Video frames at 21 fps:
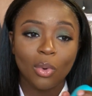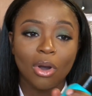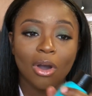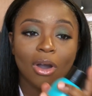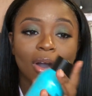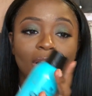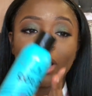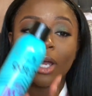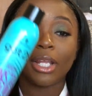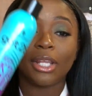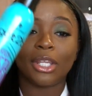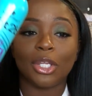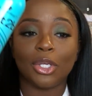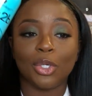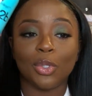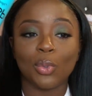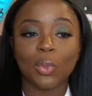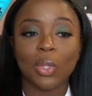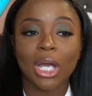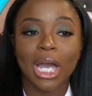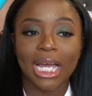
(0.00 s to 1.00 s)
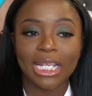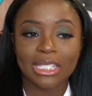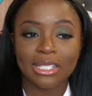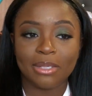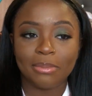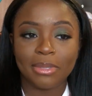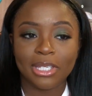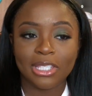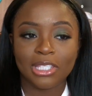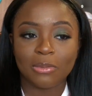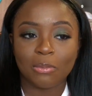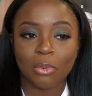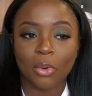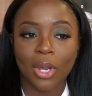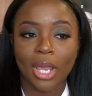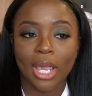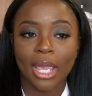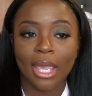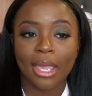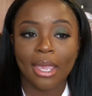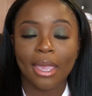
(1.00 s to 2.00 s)
on the new Got To Be
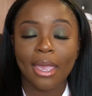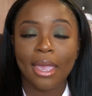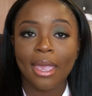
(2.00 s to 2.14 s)
Spray